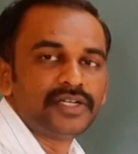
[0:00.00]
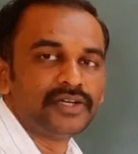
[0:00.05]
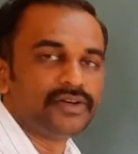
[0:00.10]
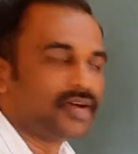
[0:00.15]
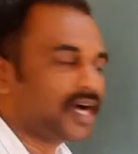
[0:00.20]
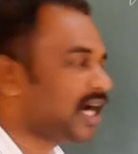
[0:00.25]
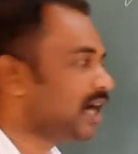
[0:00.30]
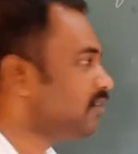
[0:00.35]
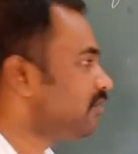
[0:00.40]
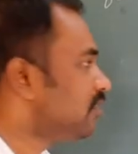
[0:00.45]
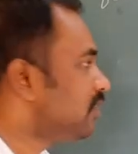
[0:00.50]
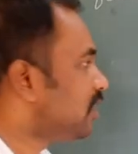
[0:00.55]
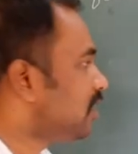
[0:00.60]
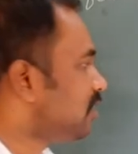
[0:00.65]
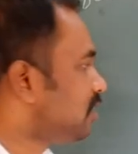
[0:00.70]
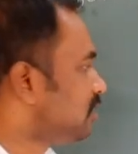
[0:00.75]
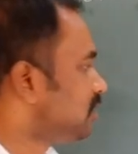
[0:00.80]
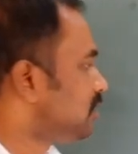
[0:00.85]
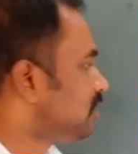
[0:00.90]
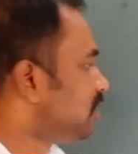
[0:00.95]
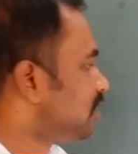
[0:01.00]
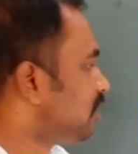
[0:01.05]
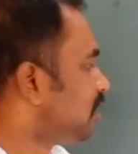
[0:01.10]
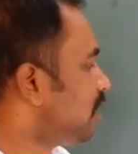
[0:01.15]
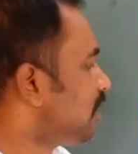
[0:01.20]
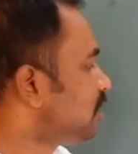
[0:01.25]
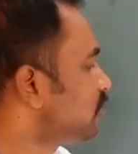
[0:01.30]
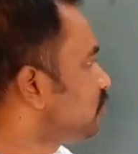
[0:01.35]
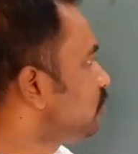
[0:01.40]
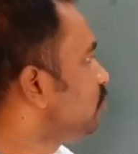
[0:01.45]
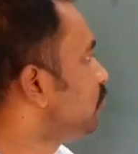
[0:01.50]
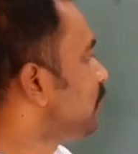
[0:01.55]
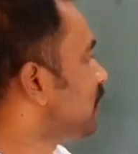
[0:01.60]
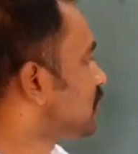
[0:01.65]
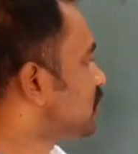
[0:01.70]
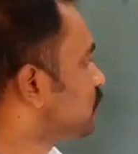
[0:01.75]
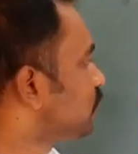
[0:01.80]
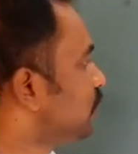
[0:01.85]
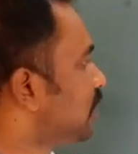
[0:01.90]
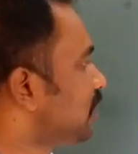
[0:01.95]
Do you have onto
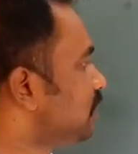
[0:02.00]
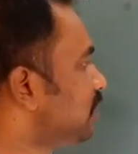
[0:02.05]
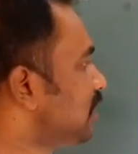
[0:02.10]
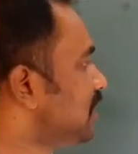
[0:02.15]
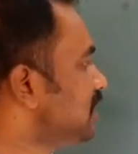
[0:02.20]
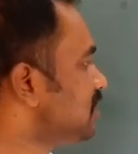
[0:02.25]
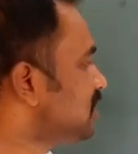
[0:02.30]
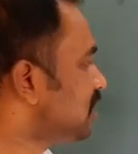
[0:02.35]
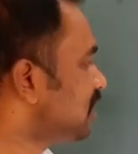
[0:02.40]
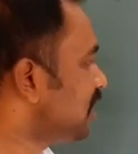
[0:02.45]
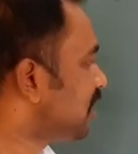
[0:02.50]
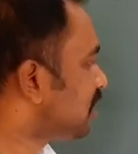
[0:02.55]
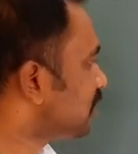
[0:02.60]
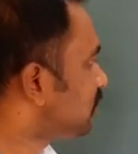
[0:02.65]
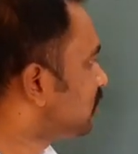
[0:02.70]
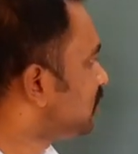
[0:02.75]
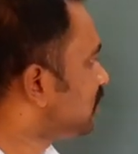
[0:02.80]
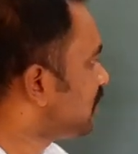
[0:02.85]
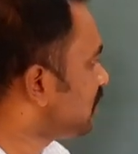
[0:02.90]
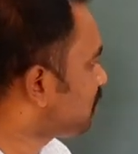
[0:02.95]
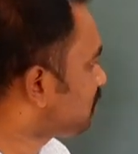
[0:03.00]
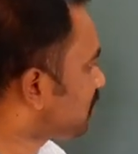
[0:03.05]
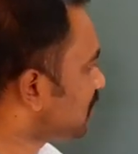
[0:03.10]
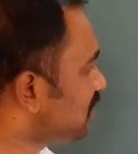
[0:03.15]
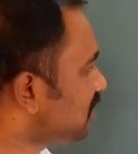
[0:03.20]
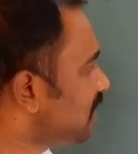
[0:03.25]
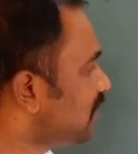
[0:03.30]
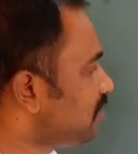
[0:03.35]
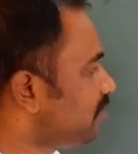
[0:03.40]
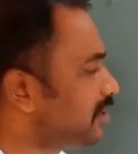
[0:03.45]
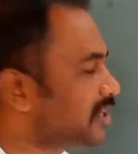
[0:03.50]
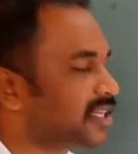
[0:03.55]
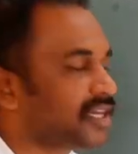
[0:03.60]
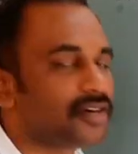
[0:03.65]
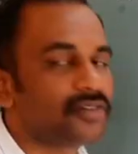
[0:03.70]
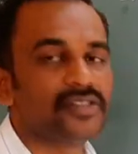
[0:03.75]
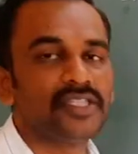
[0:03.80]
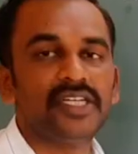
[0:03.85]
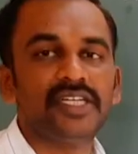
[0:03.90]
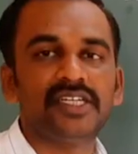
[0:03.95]
means one is clear, different
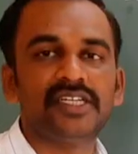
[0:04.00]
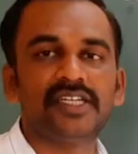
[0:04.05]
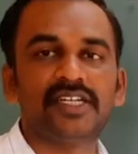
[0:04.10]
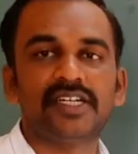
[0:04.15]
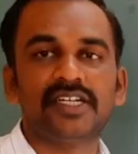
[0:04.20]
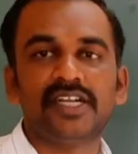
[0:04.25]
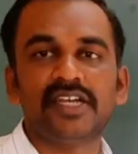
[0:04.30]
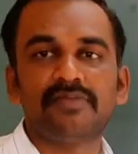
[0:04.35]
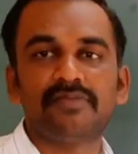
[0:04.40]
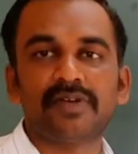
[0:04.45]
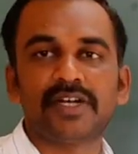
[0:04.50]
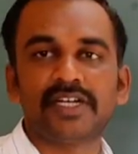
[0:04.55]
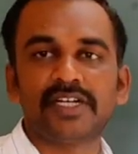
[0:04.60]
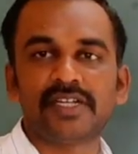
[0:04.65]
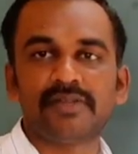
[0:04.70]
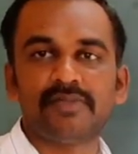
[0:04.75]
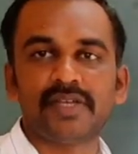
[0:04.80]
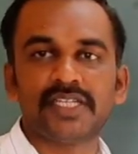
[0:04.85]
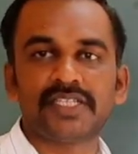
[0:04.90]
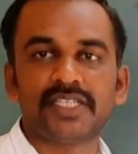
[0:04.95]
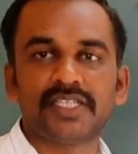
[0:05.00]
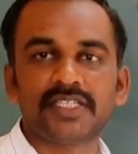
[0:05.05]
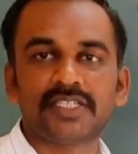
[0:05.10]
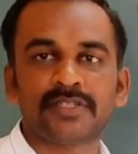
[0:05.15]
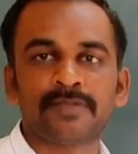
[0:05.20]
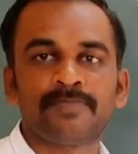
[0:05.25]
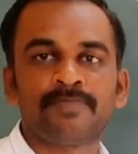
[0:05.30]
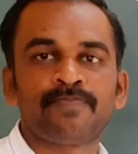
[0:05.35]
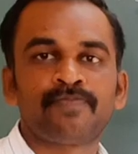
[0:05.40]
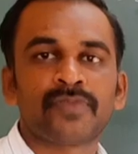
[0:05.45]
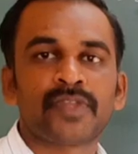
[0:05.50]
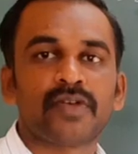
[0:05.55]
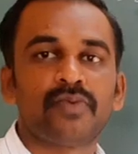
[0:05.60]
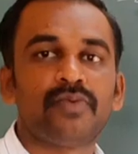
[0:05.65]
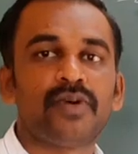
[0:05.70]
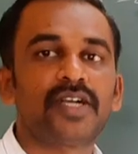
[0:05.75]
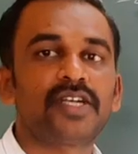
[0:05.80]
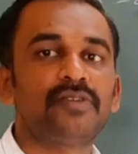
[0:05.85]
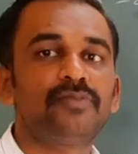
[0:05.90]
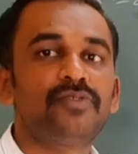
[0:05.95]
element have the different images.
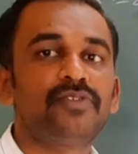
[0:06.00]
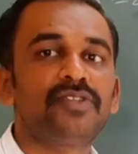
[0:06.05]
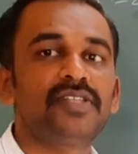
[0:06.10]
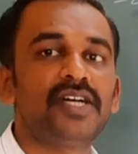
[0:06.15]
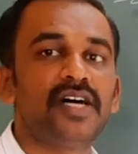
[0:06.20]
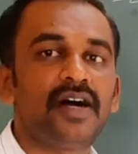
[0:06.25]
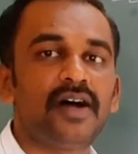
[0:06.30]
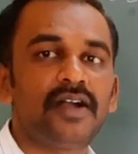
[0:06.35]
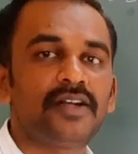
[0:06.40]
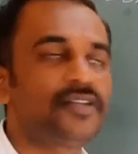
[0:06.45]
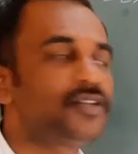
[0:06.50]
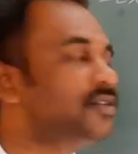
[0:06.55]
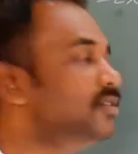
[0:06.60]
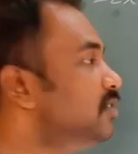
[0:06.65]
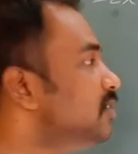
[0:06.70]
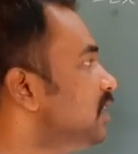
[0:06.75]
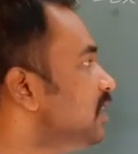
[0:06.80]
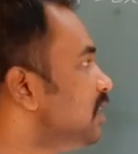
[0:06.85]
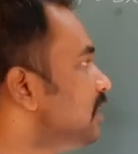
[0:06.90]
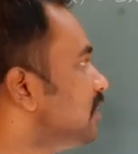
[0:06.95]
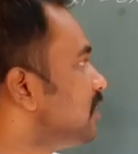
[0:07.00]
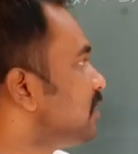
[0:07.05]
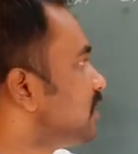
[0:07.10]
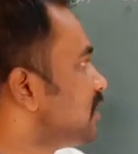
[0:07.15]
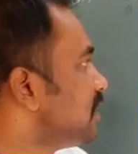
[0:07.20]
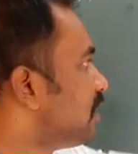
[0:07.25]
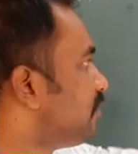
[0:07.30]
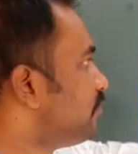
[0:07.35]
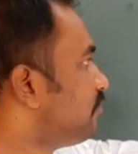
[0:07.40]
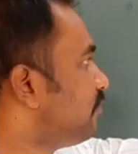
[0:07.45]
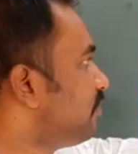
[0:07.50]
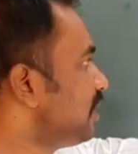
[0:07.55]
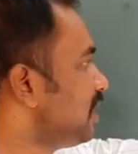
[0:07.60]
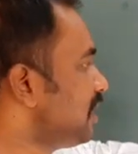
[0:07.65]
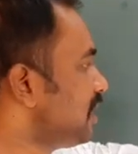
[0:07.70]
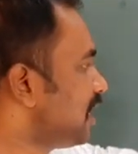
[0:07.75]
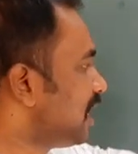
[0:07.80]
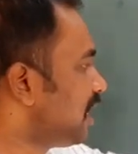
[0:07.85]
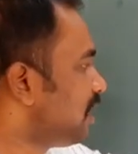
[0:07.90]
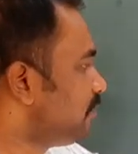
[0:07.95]
What about the onto?
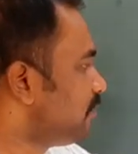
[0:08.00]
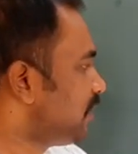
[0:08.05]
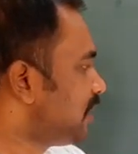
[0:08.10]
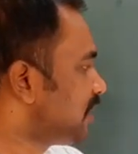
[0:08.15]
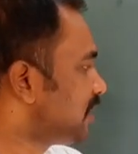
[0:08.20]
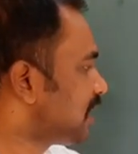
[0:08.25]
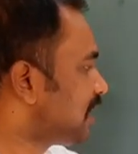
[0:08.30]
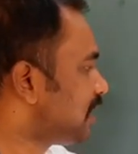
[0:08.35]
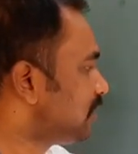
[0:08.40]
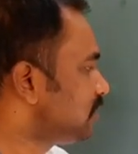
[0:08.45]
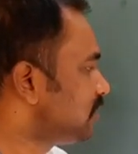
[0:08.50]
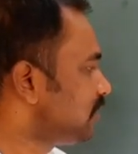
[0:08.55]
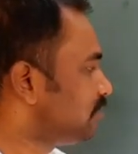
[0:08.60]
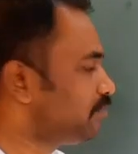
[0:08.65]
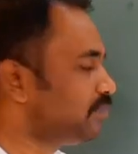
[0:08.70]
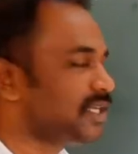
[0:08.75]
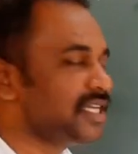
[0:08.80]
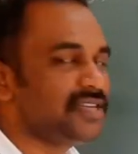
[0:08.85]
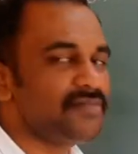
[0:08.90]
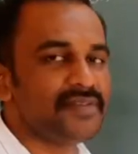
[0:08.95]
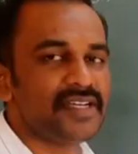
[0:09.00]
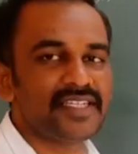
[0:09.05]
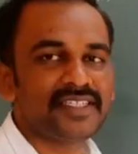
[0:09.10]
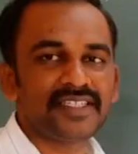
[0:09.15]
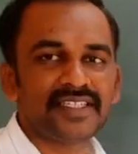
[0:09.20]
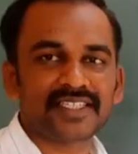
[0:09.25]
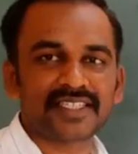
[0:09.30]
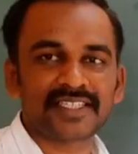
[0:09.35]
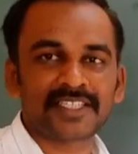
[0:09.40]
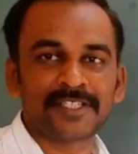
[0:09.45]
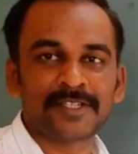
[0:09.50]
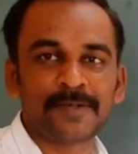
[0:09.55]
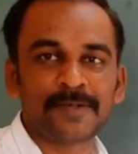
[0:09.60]
Every element have the three images.